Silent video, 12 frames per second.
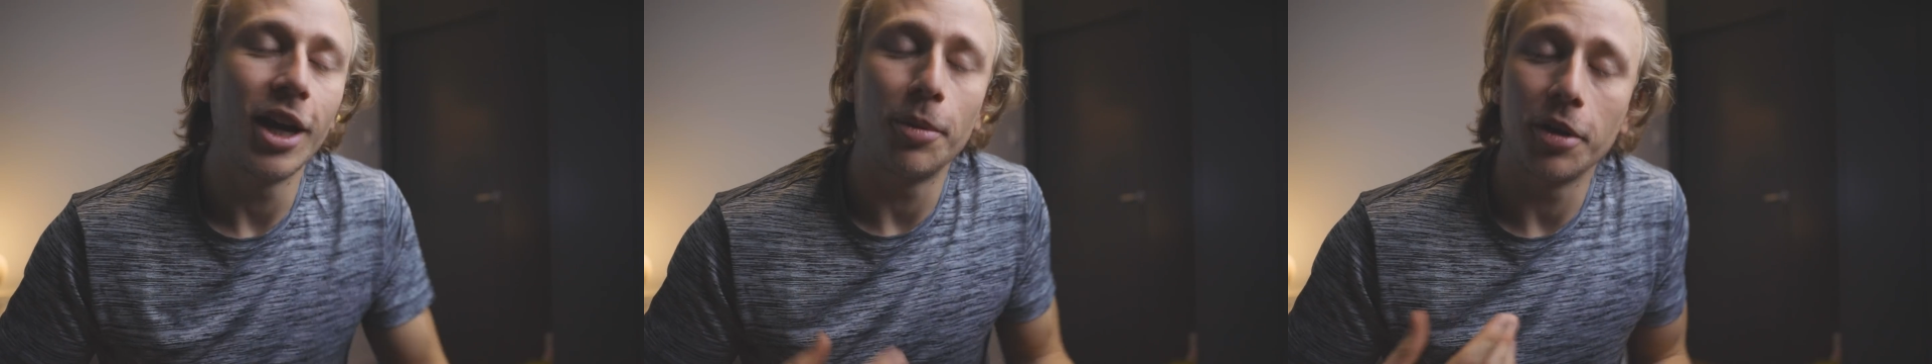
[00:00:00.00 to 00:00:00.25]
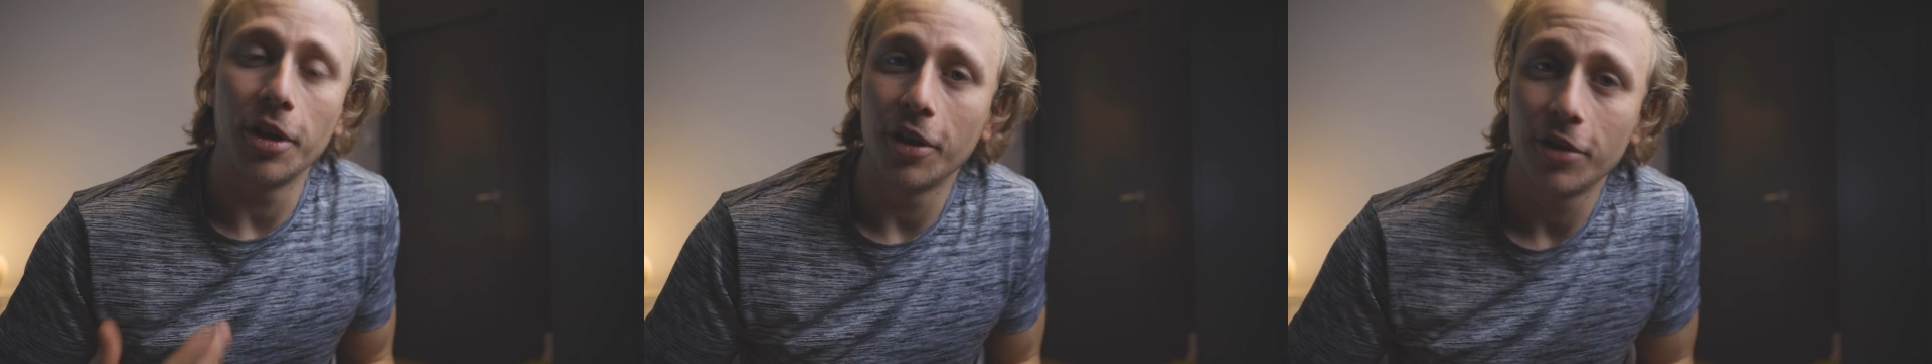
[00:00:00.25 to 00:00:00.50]

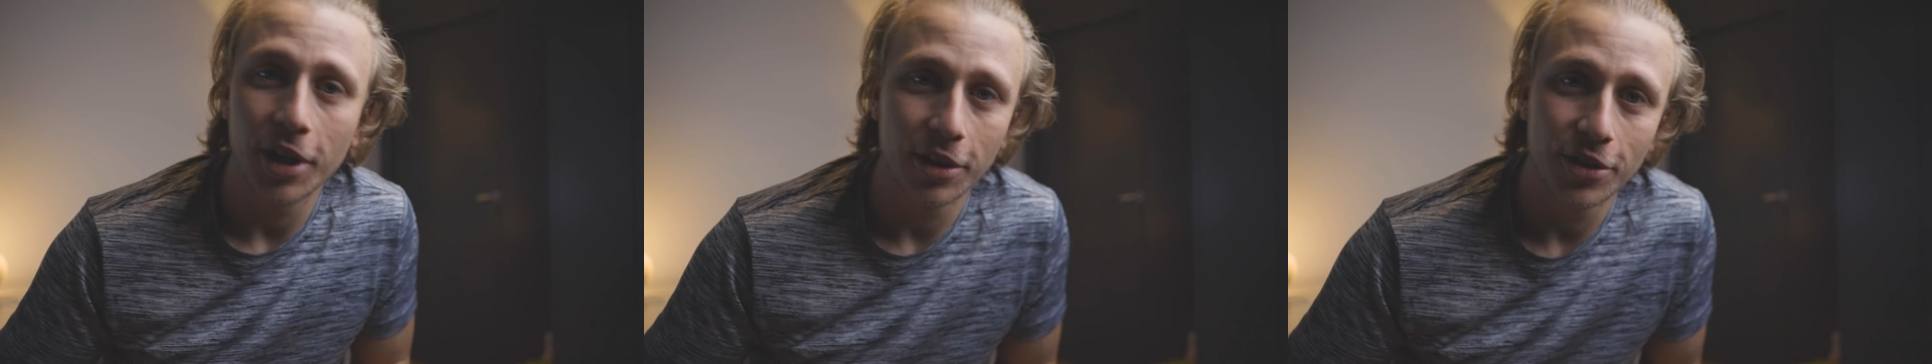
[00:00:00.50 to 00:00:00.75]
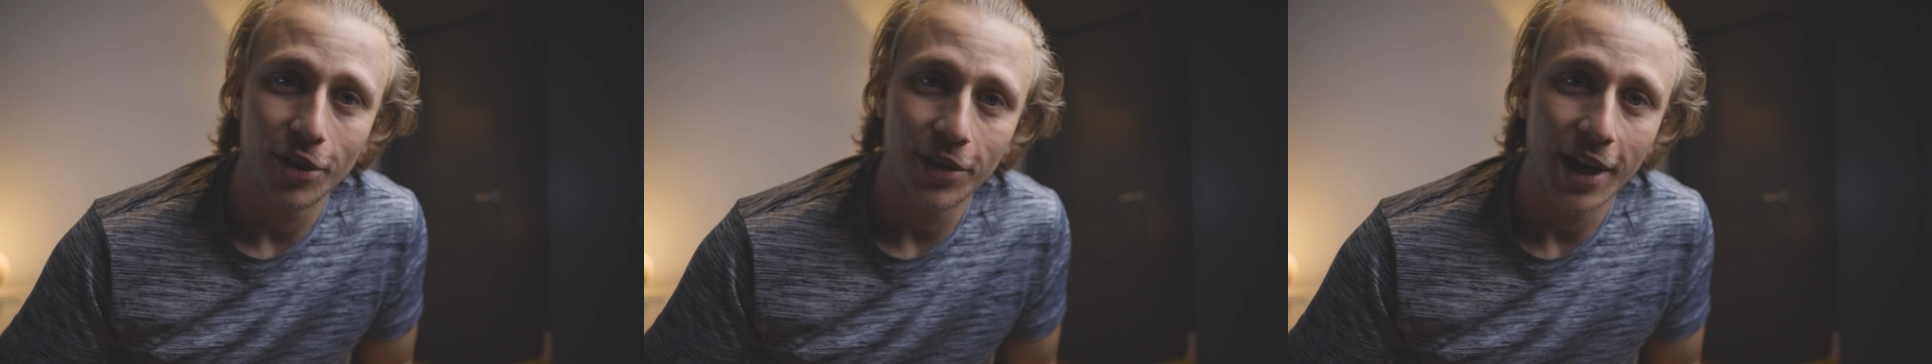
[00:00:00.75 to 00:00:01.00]
I'm gonna try
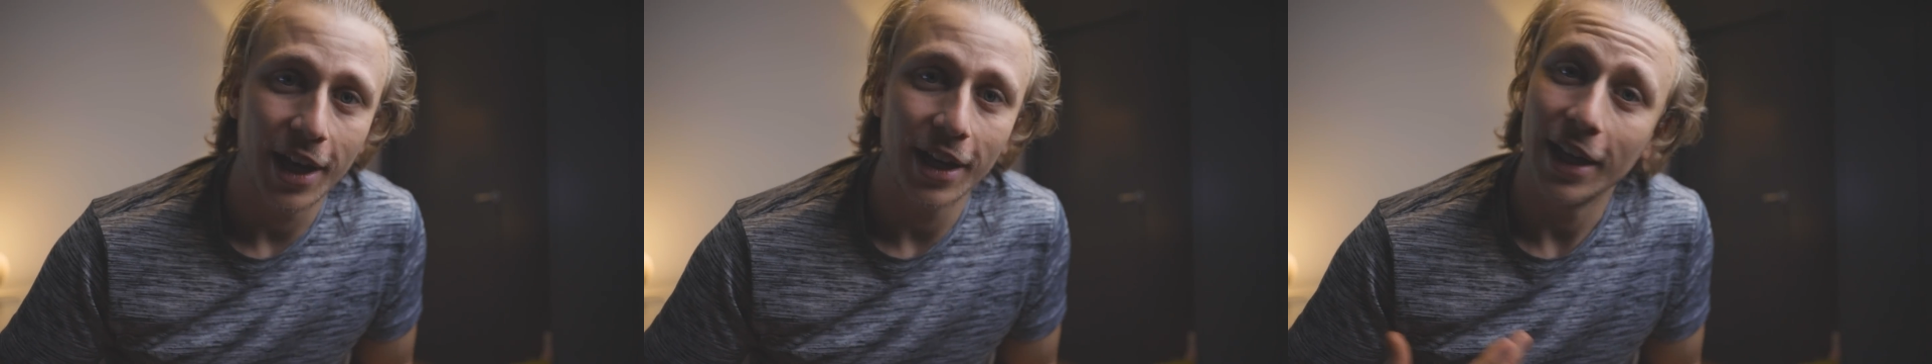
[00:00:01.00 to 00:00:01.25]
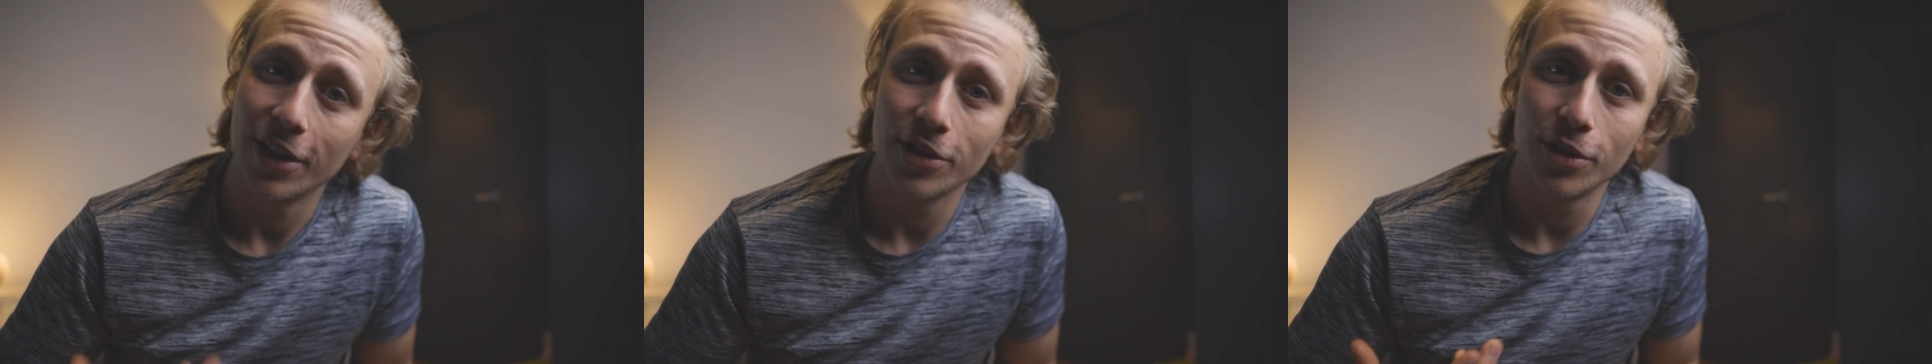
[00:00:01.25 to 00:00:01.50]
to turn
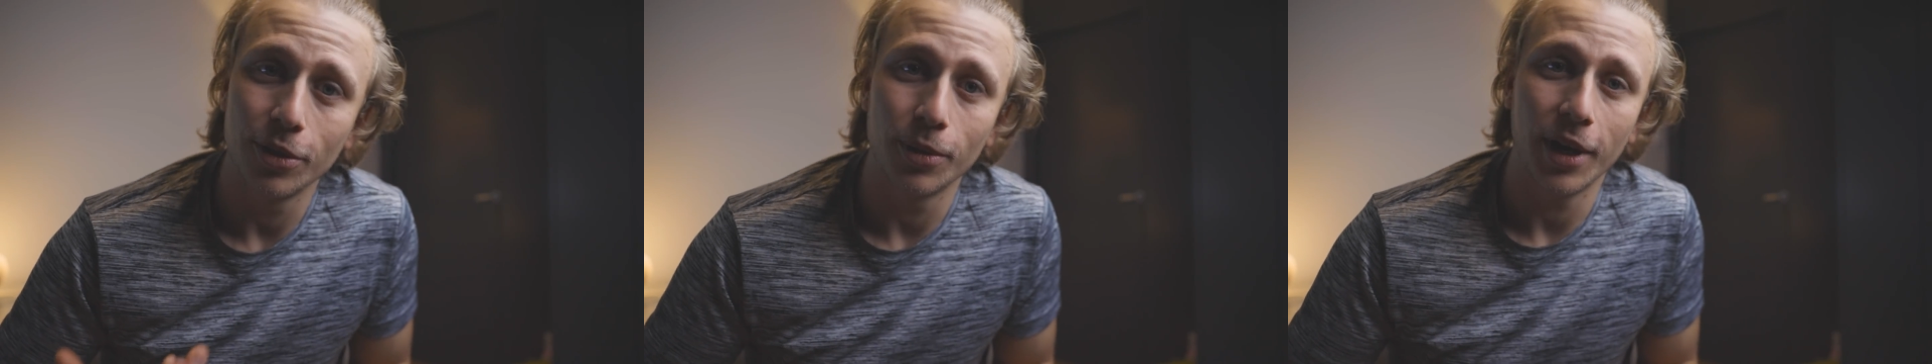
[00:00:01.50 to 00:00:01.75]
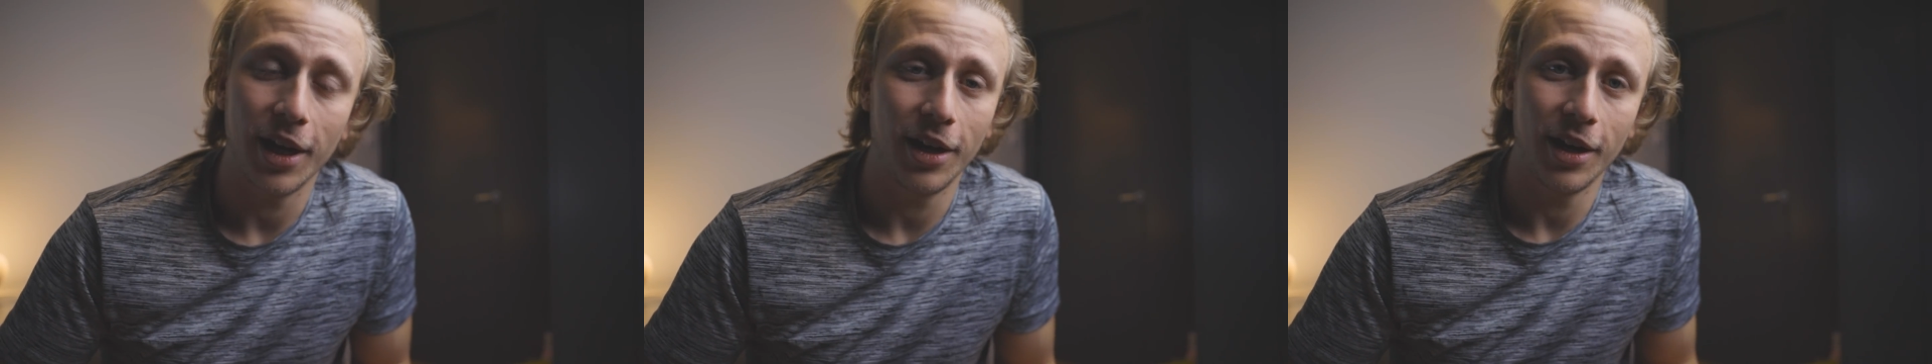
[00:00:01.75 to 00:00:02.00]
that
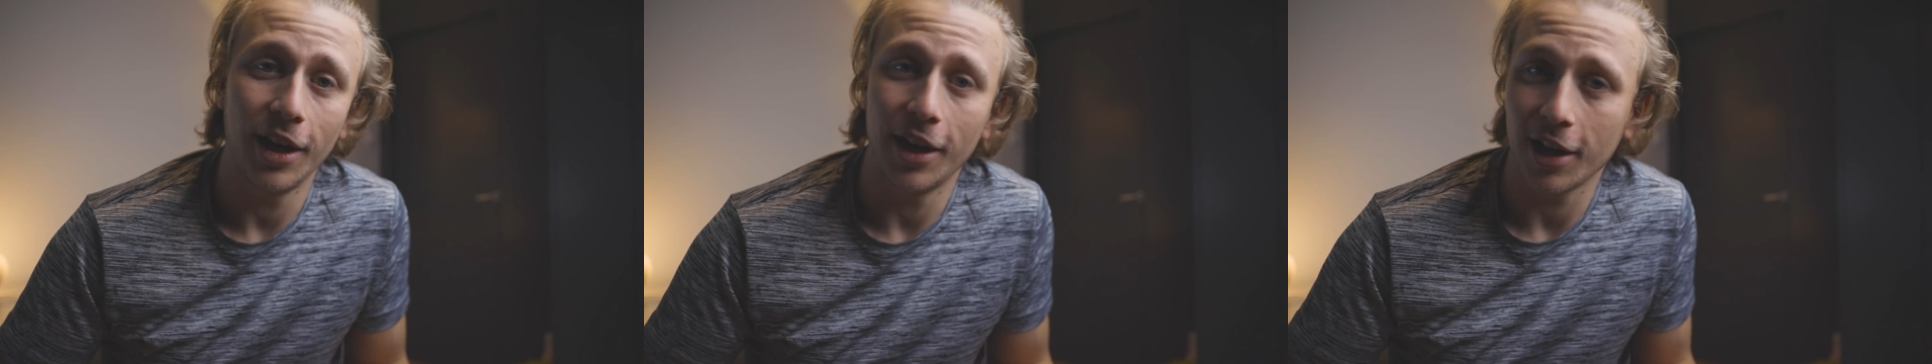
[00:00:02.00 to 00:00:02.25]
into an